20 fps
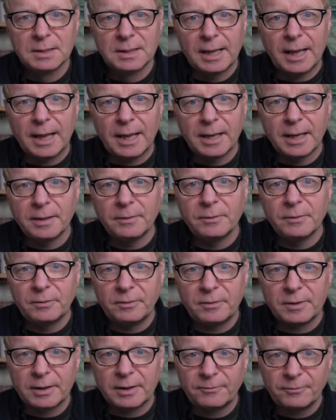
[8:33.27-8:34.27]
in
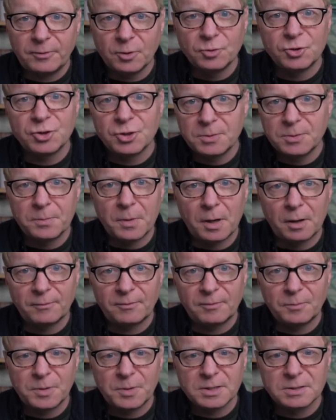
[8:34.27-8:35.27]
their future demand
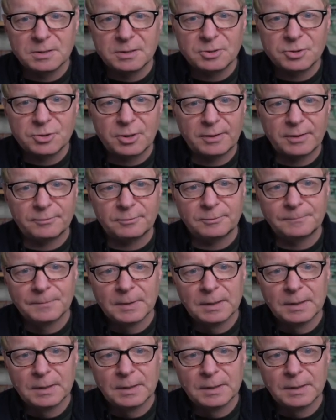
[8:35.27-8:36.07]
for business travel.